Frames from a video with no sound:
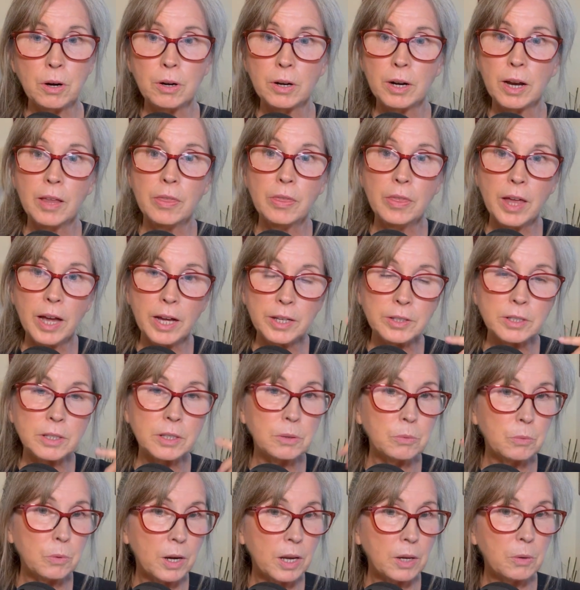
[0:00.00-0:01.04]
And that's the
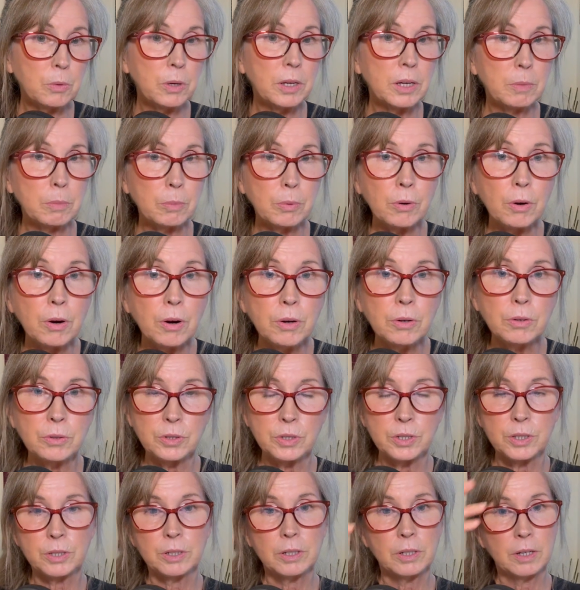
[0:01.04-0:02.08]
way we approach